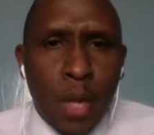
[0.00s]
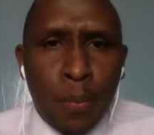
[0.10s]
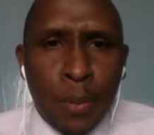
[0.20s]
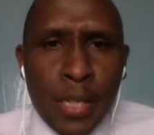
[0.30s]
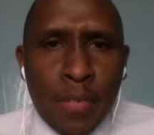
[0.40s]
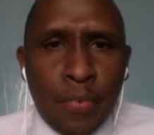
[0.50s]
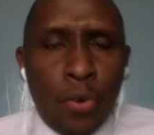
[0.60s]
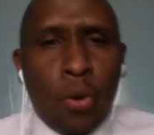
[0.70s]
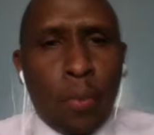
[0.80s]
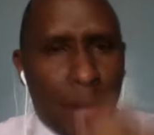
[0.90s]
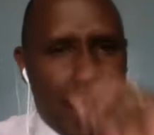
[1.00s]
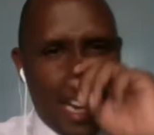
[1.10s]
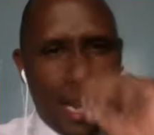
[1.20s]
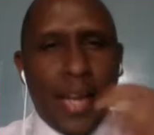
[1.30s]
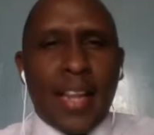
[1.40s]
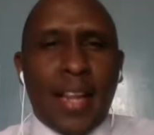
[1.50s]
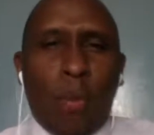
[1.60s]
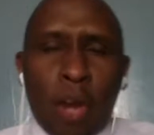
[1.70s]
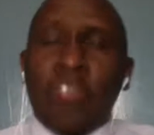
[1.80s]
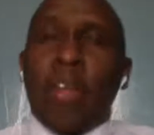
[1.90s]
please, if you don't mind, that
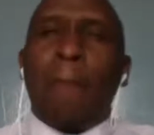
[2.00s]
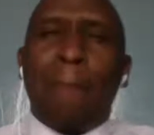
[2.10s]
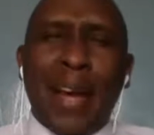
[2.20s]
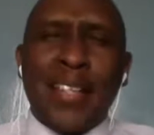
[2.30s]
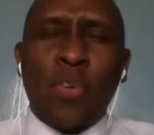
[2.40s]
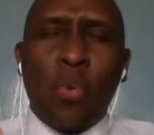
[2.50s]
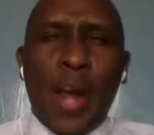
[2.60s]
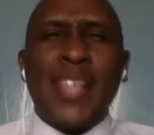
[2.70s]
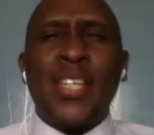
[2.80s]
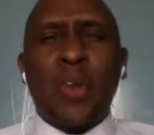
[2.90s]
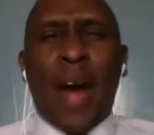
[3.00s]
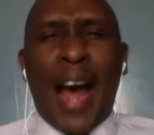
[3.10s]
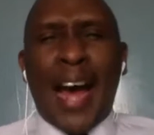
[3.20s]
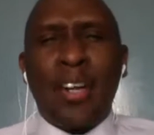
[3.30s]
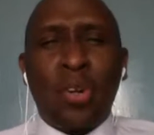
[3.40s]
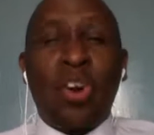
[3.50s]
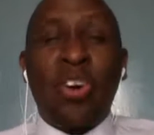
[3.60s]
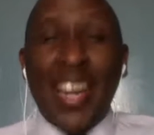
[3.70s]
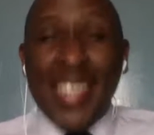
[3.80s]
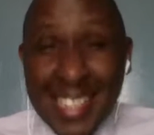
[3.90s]
one of the best ways to handle
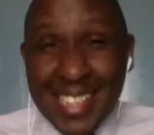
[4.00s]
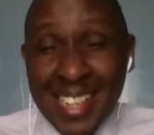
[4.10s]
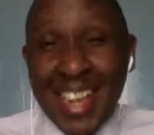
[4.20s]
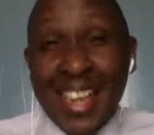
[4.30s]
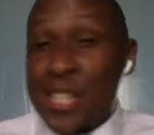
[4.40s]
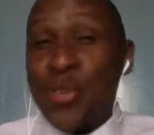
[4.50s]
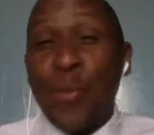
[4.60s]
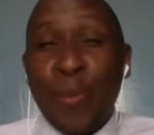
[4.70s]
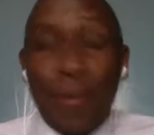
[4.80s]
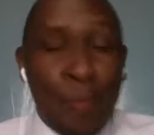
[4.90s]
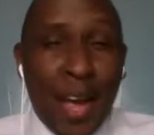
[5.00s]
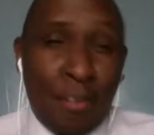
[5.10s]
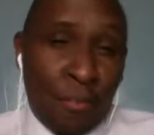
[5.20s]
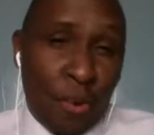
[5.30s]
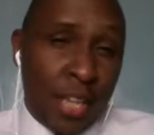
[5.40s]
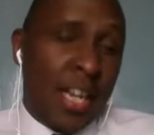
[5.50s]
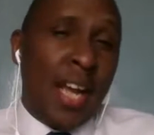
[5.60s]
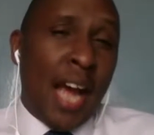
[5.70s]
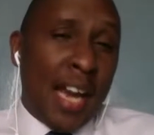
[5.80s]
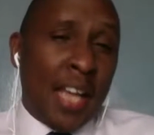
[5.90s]
crisis is to prepare for it.
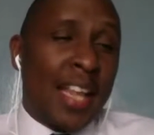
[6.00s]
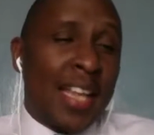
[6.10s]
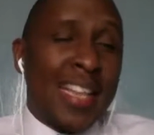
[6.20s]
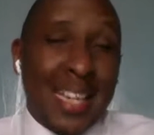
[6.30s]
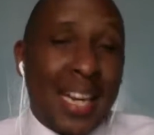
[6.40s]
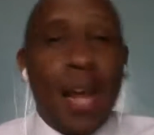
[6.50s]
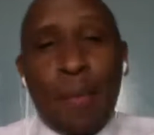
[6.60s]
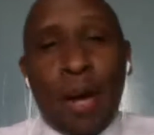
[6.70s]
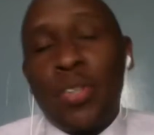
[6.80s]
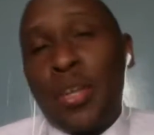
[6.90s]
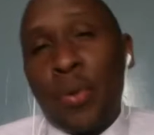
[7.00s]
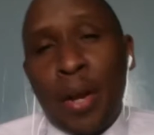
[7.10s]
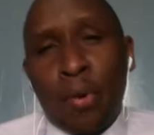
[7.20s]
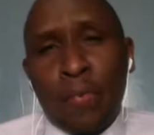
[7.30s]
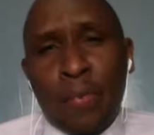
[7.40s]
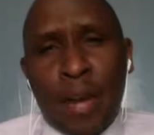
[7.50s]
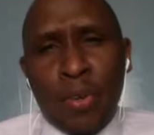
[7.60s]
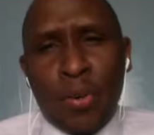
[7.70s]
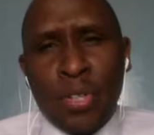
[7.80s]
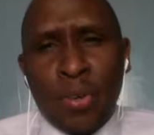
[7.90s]
And I think that came out in what
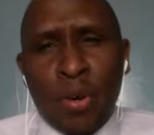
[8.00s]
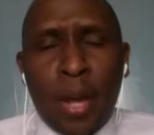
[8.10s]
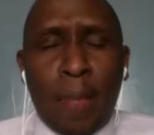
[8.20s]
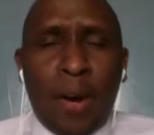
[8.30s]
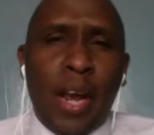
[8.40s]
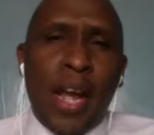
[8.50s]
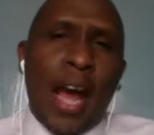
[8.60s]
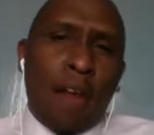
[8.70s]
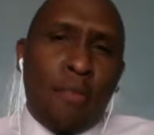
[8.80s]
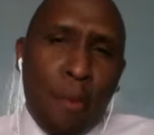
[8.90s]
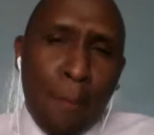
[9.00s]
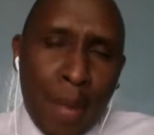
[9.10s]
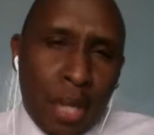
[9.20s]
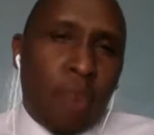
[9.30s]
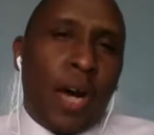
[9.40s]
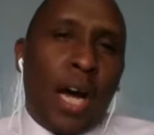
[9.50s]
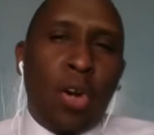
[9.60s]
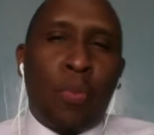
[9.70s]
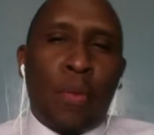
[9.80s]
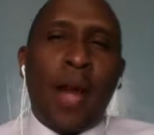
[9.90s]
Flavia was talking about. And for many of our
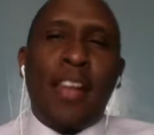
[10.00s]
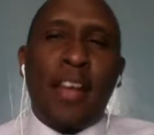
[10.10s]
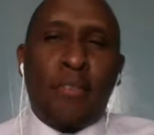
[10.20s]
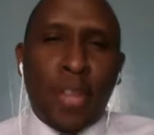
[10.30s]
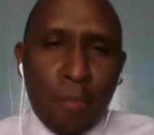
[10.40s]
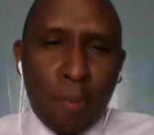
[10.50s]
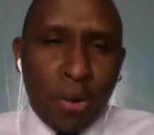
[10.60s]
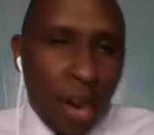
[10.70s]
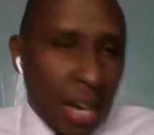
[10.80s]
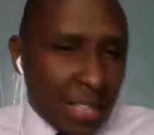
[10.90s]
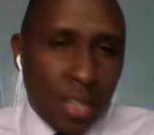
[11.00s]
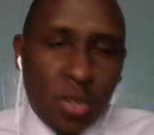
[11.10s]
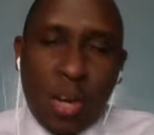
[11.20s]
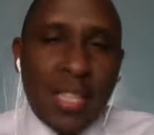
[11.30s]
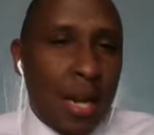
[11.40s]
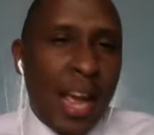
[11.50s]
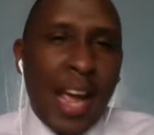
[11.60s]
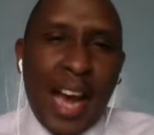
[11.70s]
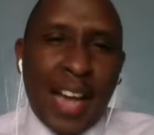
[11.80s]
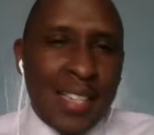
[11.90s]
alumni, they've been writing to us and
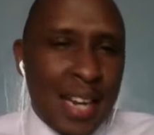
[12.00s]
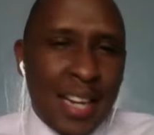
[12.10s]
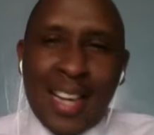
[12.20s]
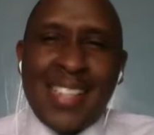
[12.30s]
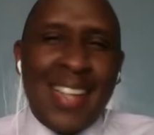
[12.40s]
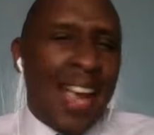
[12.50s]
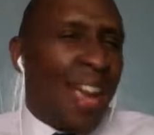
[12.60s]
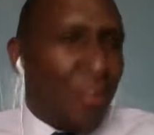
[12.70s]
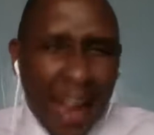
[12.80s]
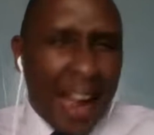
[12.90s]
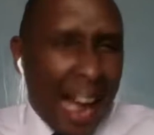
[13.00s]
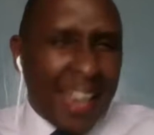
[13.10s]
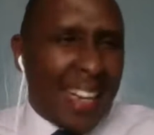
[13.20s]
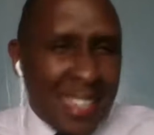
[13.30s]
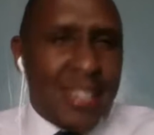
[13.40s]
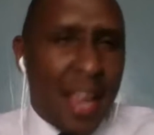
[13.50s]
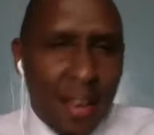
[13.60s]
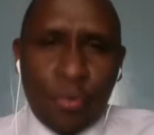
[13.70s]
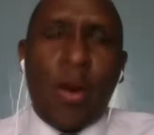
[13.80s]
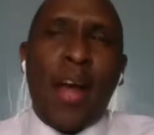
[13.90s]
sending and saying, if I hadn't
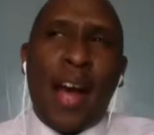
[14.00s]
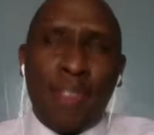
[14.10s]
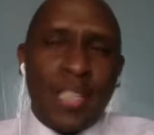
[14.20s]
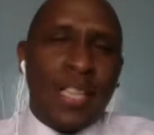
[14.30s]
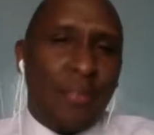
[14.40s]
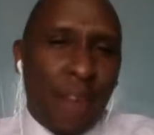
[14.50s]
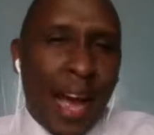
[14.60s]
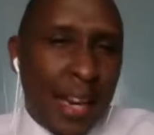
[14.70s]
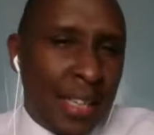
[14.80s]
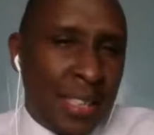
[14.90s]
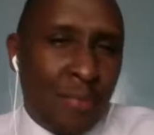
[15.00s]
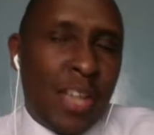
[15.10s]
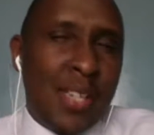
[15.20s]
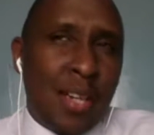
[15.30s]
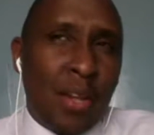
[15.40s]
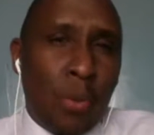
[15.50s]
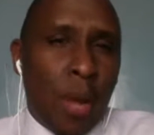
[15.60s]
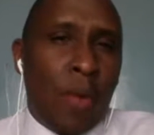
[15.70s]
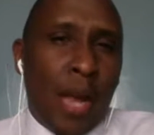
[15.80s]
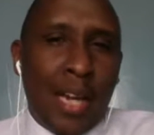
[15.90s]
saved, if I hadn't invested the way
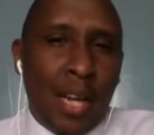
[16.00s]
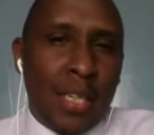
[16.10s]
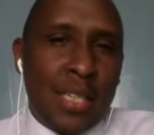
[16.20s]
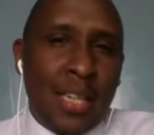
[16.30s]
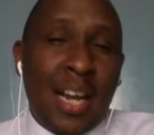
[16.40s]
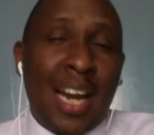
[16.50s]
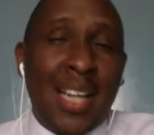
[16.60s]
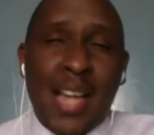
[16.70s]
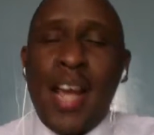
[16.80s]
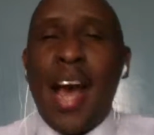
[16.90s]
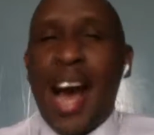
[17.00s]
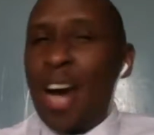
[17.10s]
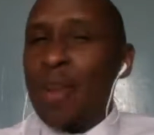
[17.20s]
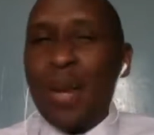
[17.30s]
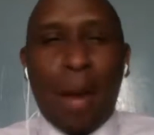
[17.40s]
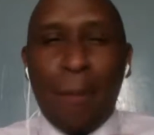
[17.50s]
we had learned in the class, I'd be in a